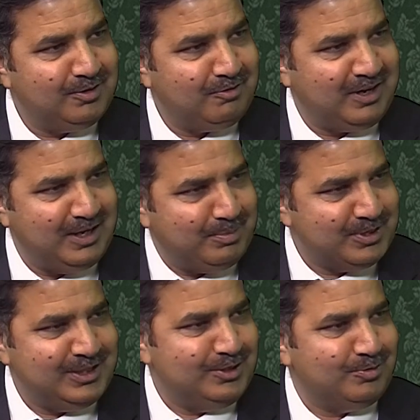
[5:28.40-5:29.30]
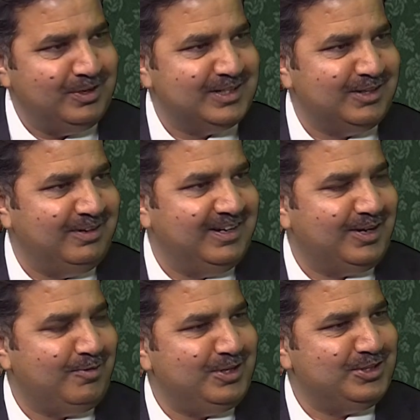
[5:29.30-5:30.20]
quickly proceed towards our
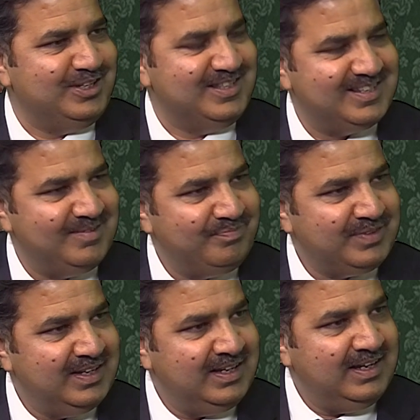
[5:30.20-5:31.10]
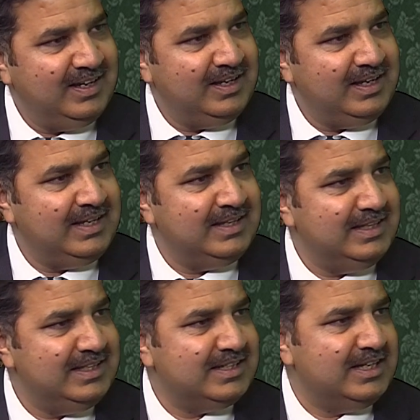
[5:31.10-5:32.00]
questions. In
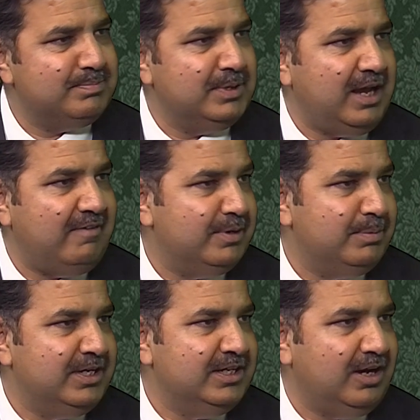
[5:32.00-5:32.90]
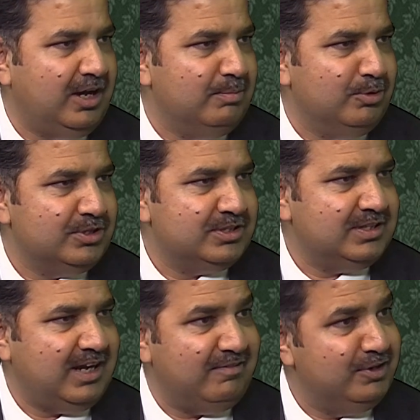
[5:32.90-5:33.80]
these days, everybody, almost
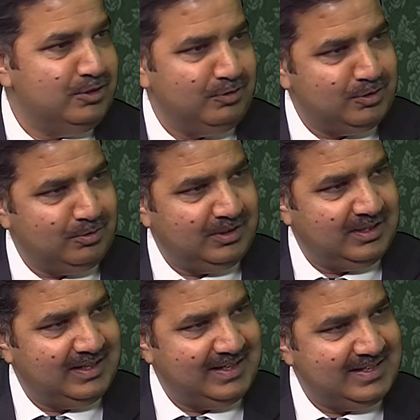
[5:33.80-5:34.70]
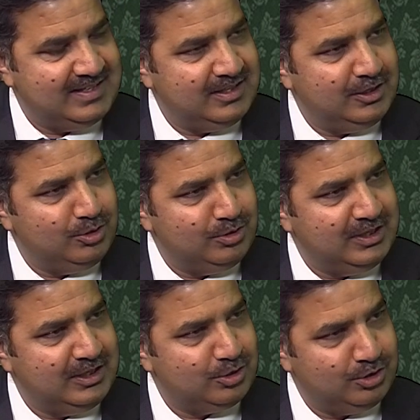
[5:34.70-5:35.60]
every individual, is
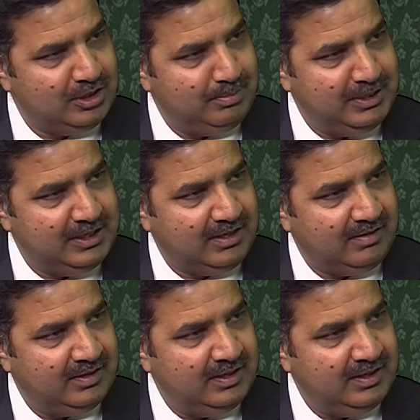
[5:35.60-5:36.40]
using social media.